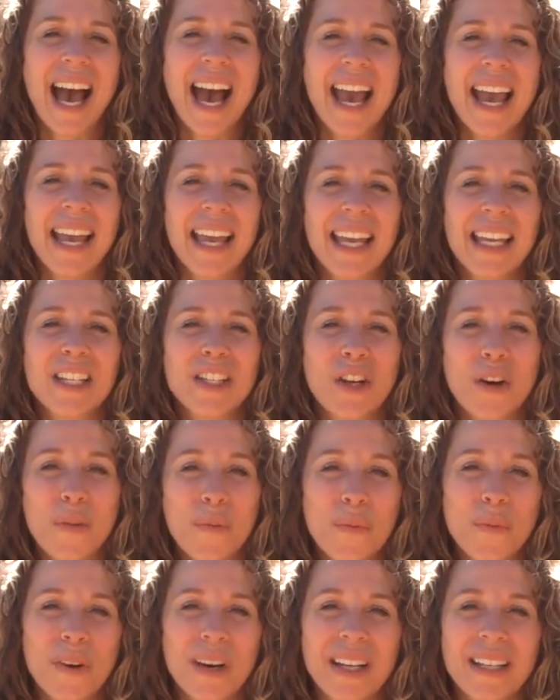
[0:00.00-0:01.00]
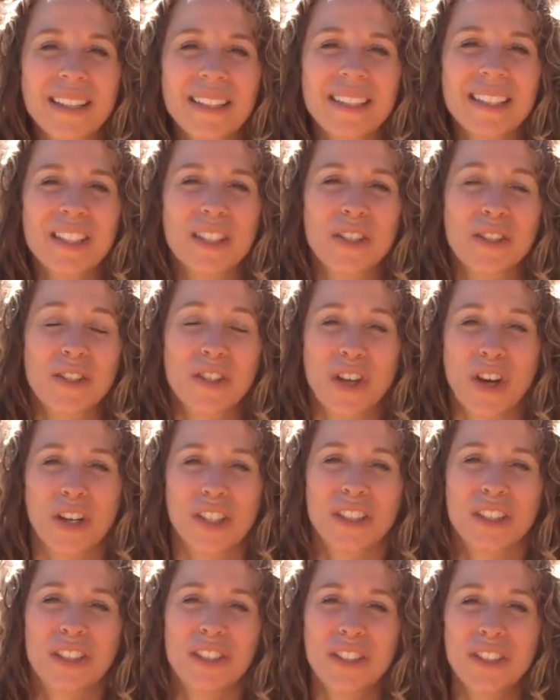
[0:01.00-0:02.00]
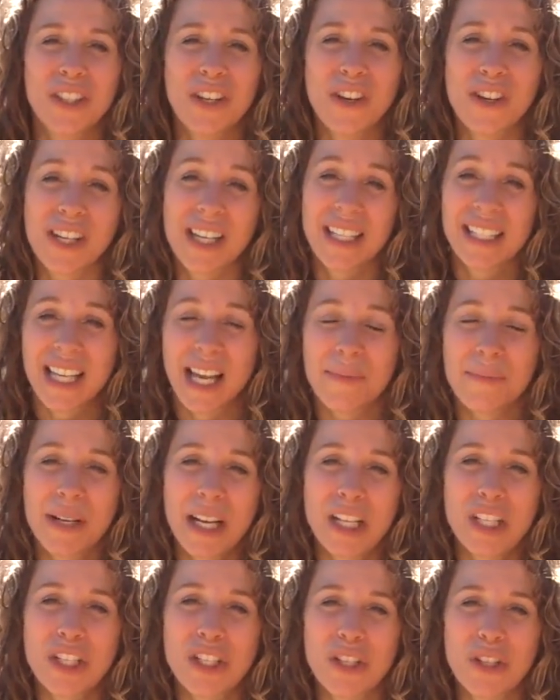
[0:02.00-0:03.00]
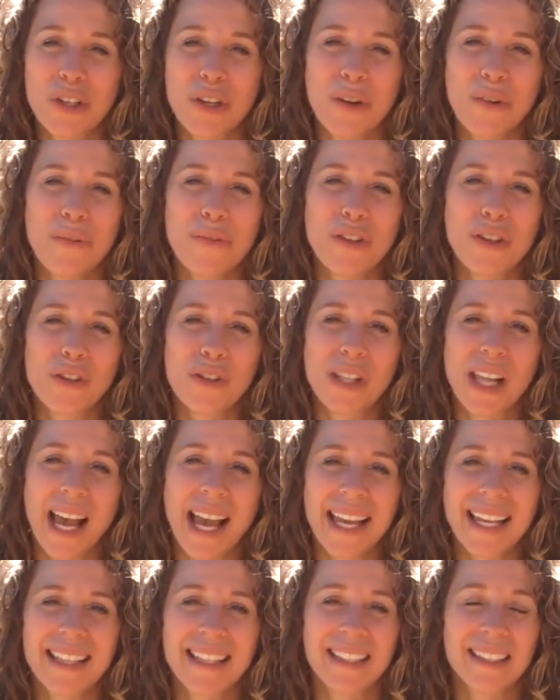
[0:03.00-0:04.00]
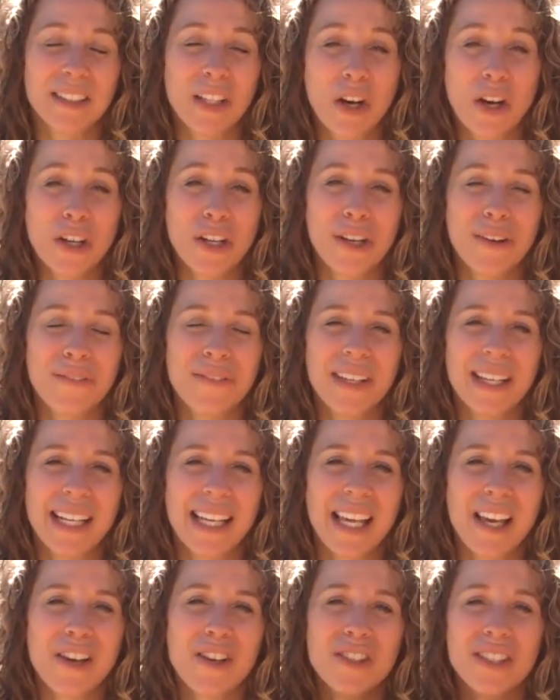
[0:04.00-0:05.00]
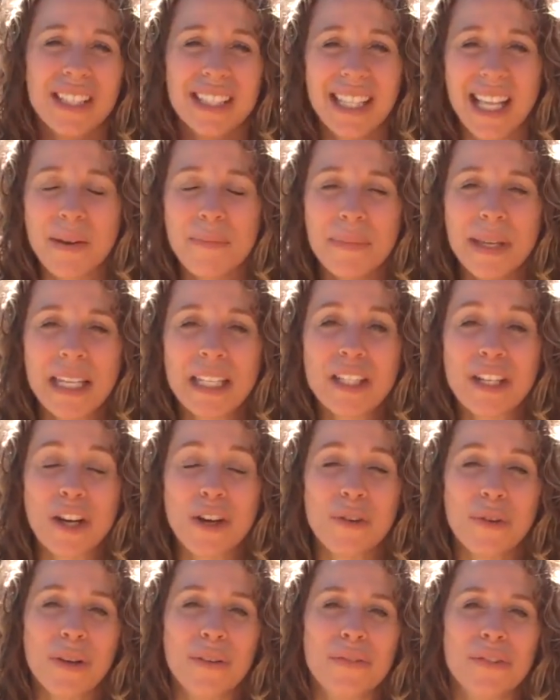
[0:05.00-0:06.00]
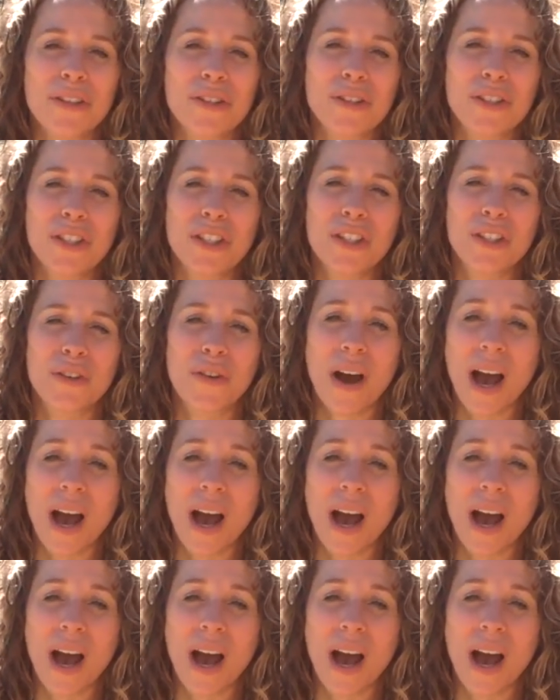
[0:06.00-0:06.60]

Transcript: I don't want to talk too long because I'm not sure if you like the longer videos. Let me know if you do.